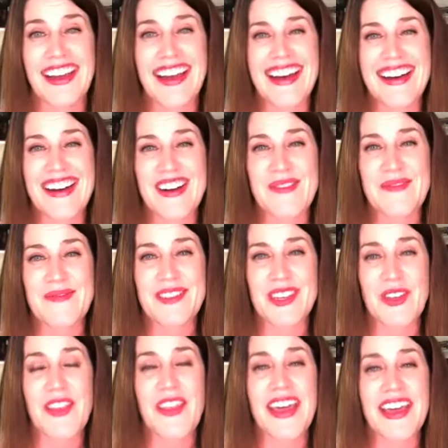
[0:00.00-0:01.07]
so
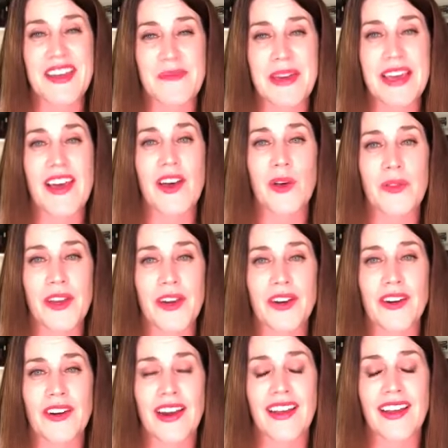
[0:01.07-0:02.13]
that they can be
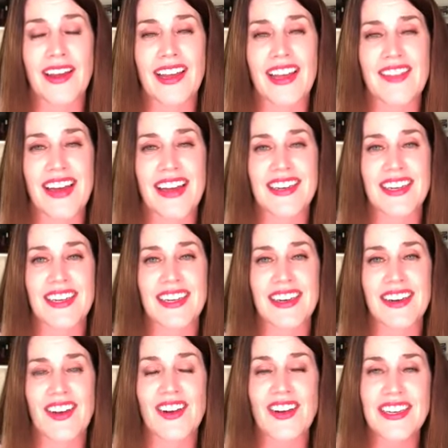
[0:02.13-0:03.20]
healthier and get that
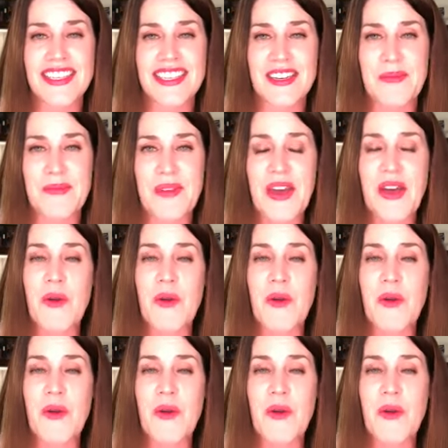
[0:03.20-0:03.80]
done. Awesome.